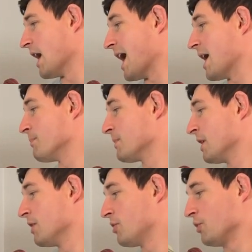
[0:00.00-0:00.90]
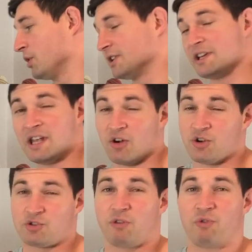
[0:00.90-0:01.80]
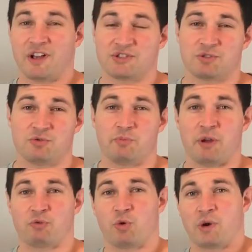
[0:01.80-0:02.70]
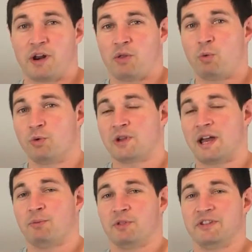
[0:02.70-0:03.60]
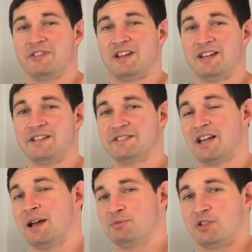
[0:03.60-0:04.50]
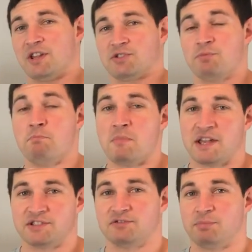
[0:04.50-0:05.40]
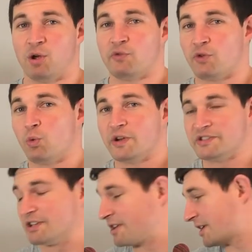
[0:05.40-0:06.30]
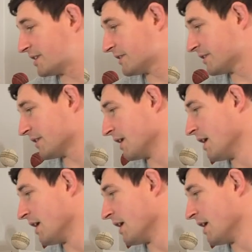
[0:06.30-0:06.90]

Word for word: Um, thirdly, Andre Russell being ruled out of the World Cup with his knees, um, so that's a massive blow for the West Indians.